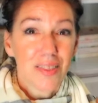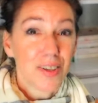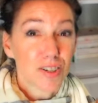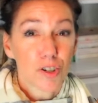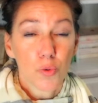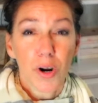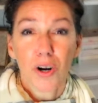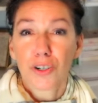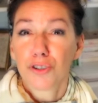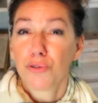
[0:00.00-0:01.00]
This is
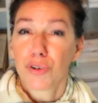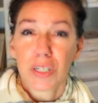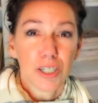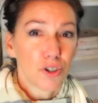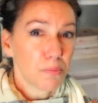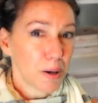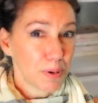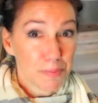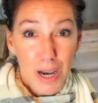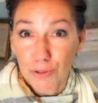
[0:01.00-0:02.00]
where you feel like you might
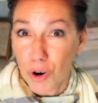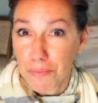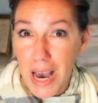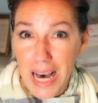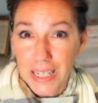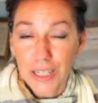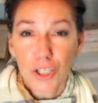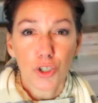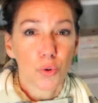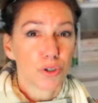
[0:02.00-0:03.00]
be
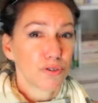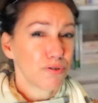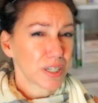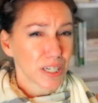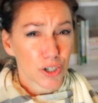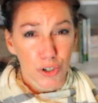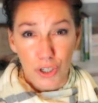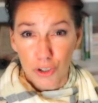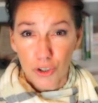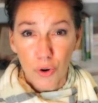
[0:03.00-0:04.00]
micromanaged, or you feel like you're
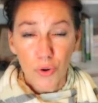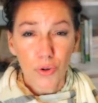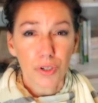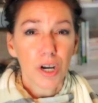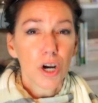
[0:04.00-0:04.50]
controlled,